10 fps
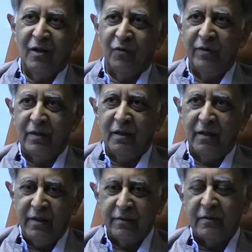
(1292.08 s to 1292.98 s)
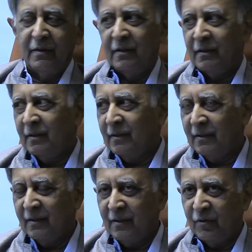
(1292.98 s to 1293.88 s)
Now with the green steel,
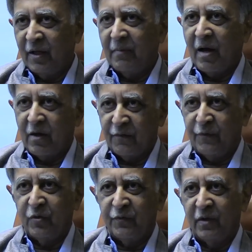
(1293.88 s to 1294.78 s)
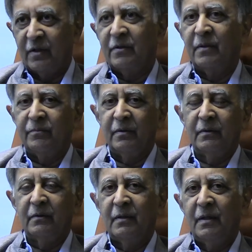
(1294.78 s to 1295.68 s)
you take Bharat Forge for example,